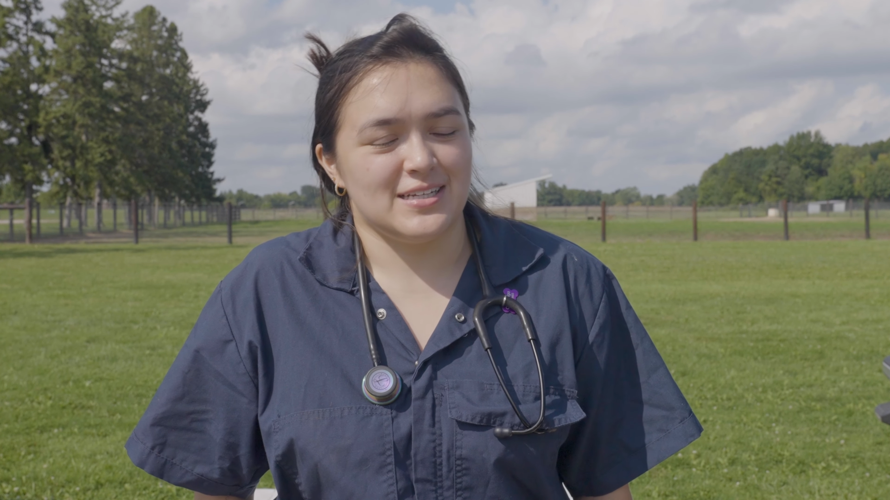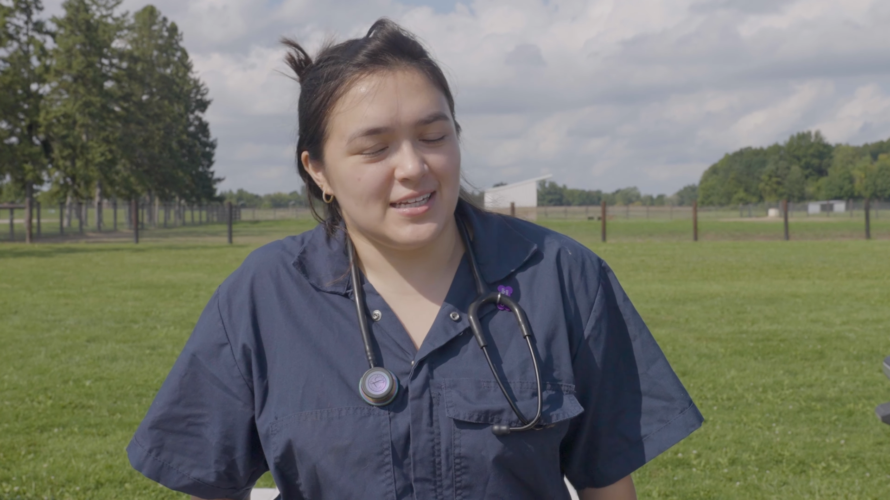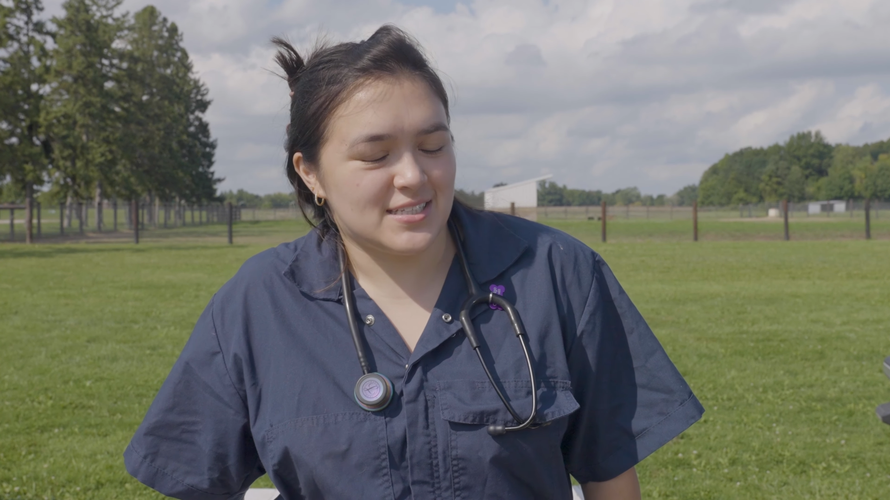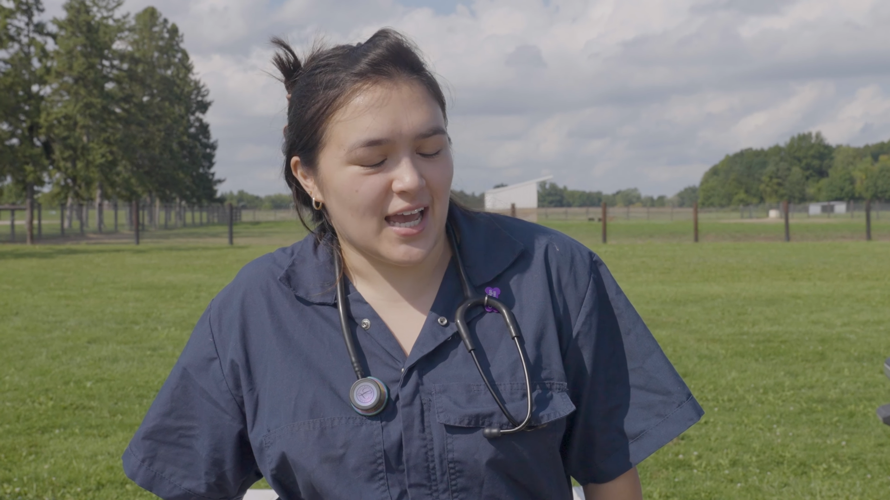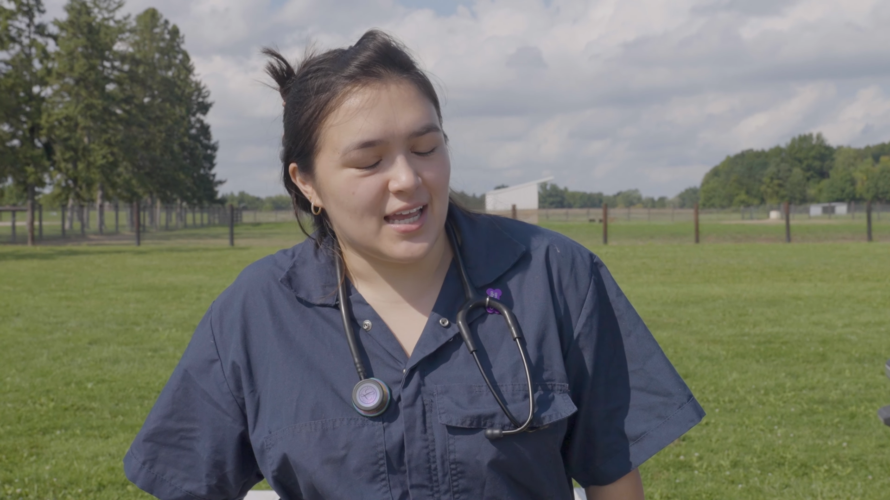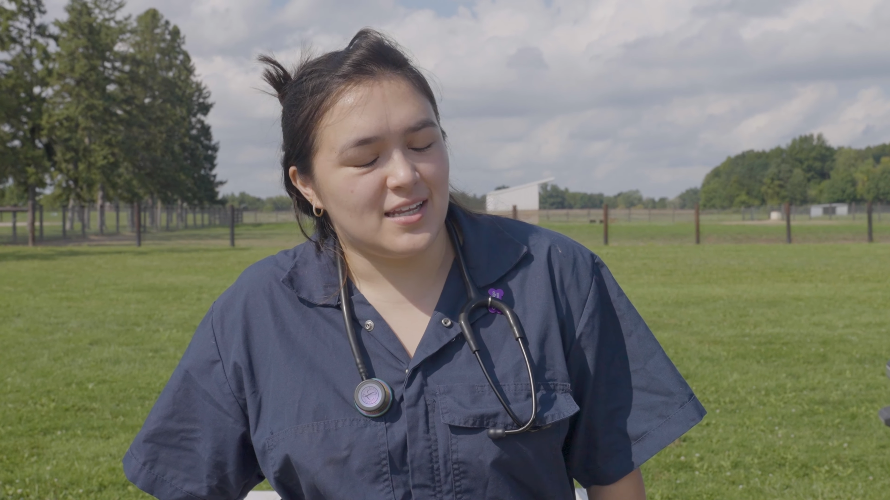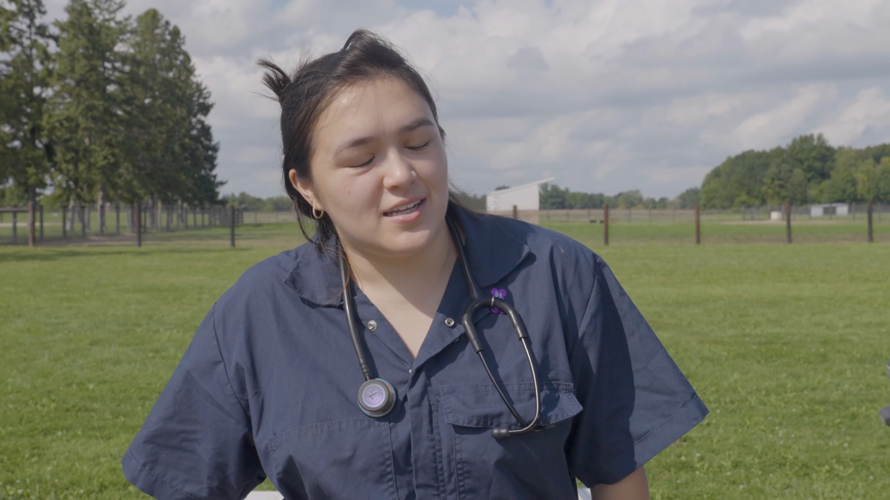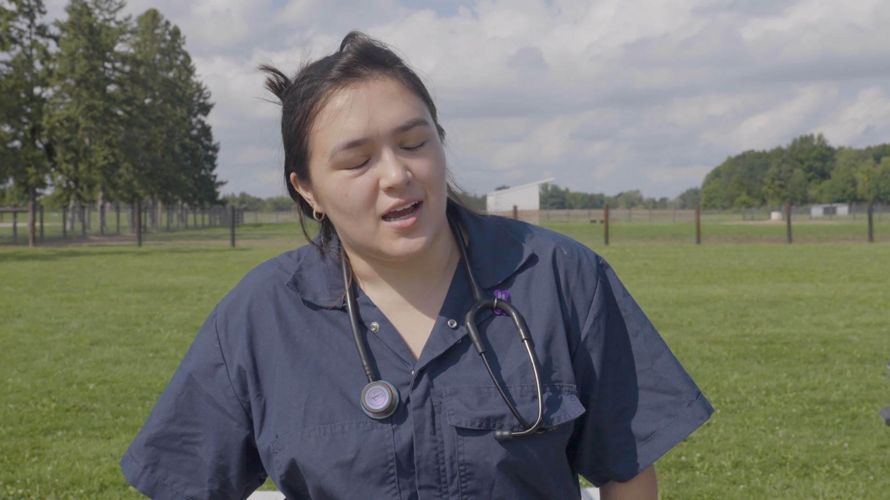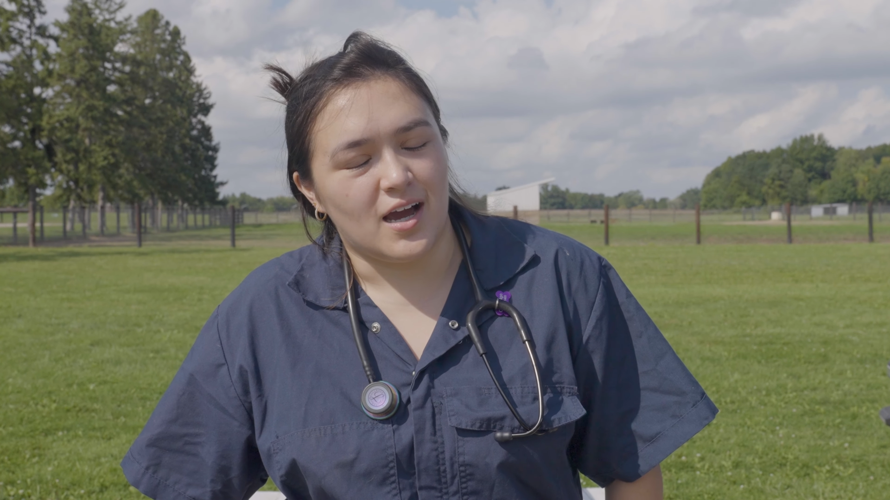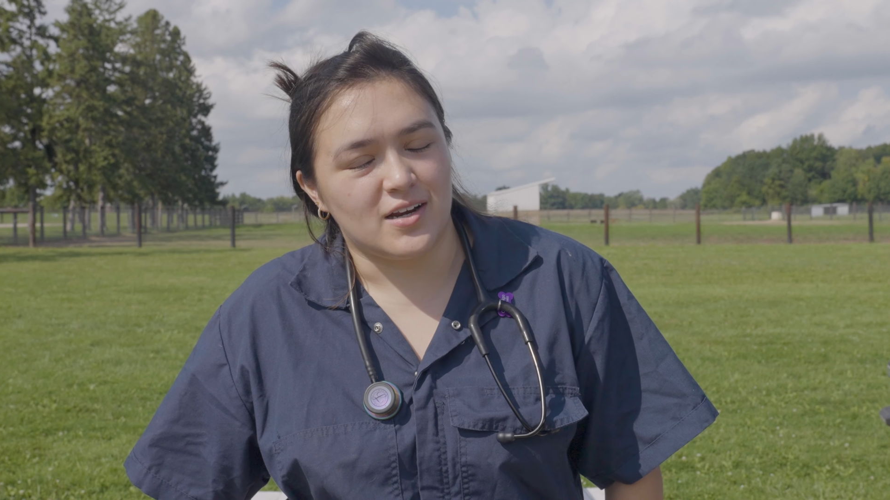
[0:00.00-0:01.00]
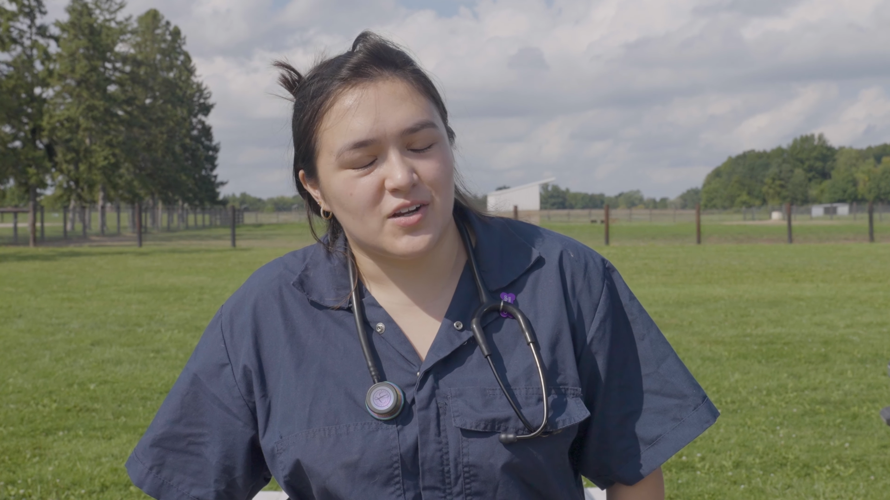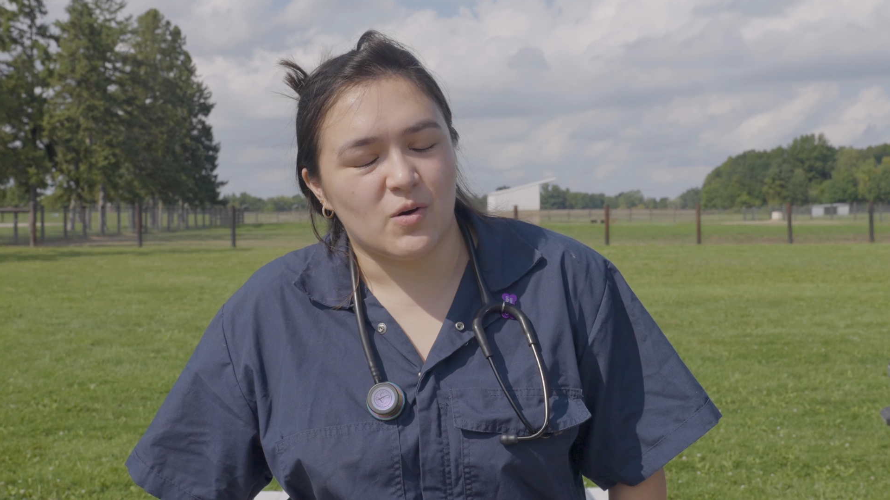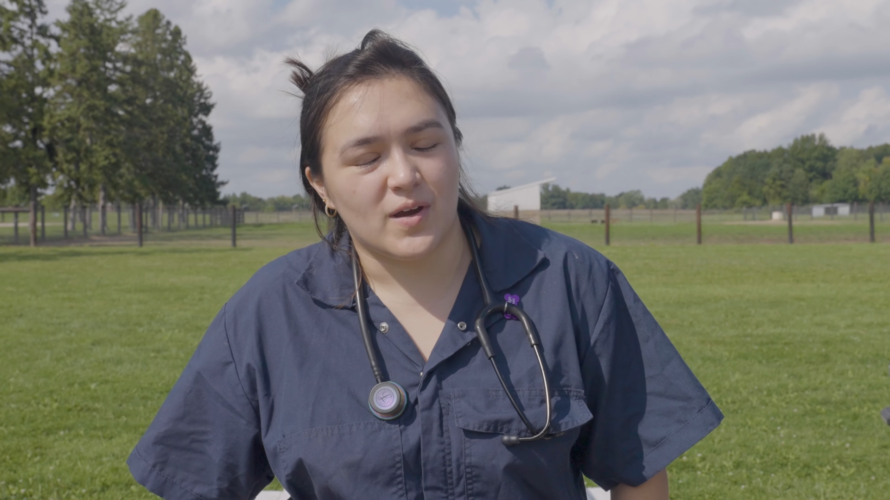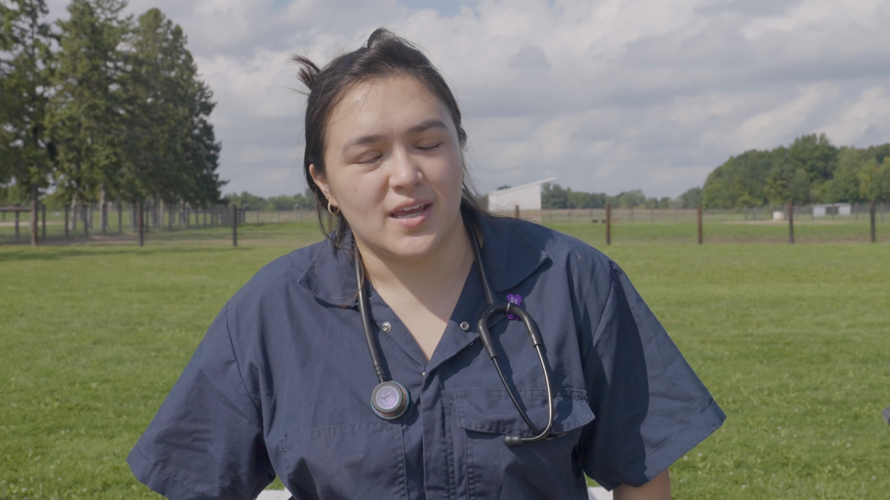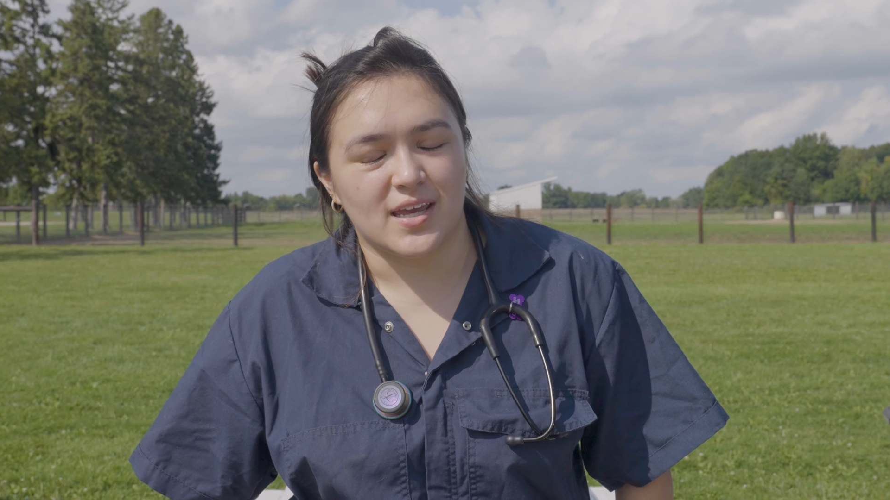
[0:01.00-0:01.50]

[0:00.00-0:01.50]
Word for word: intend on going